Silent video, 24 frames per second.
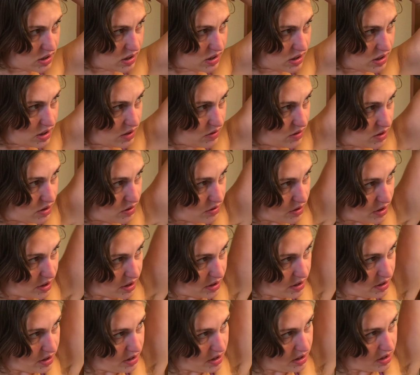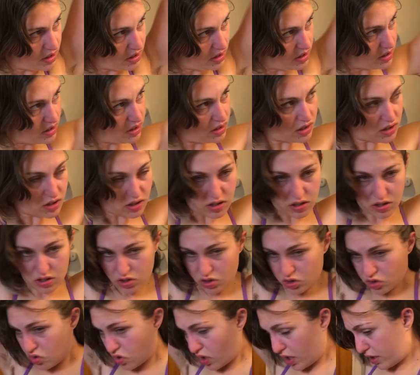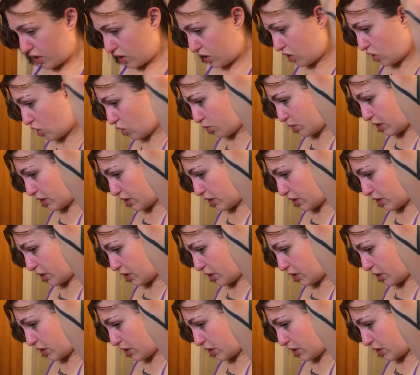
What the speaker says: Even if I try to comb